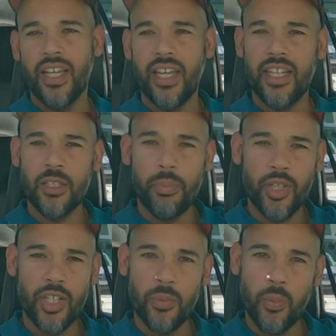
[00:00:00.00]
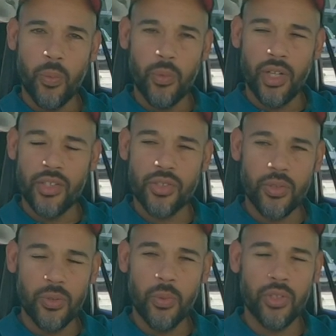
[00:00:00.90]
and to pick up uh,
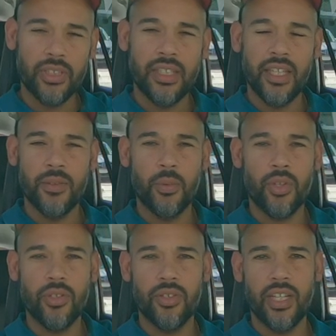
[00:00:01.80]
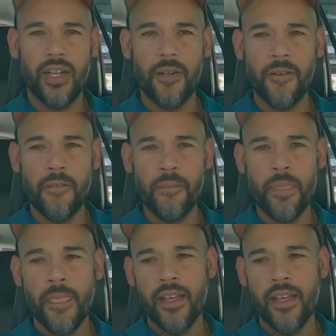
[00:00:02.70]
schoolwork that they can work on at home